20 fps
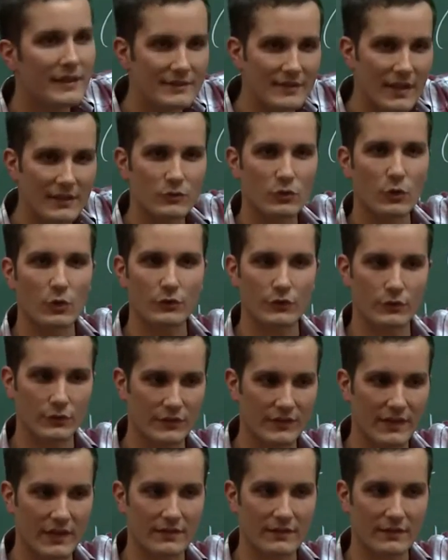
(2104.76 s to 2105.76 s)
that torsors
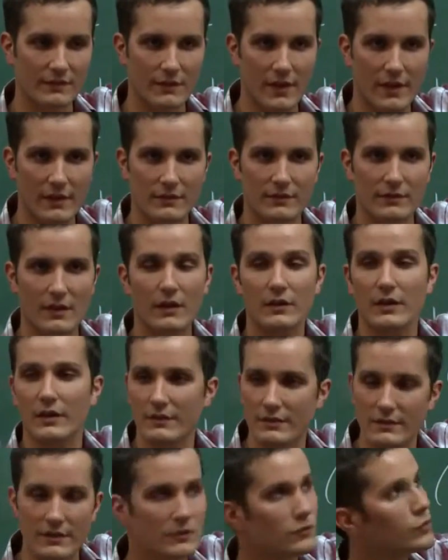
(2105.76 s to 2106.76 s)
satisfy. They are
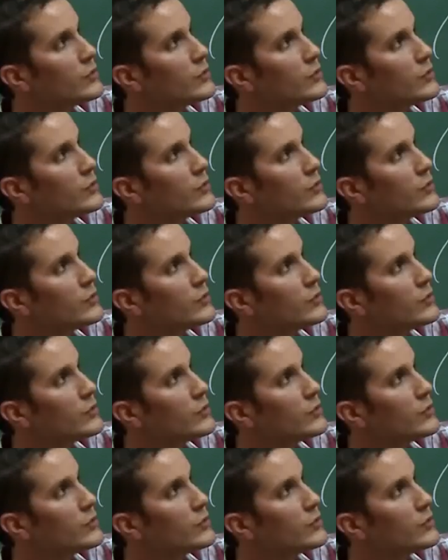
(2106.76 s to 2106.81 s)
indeed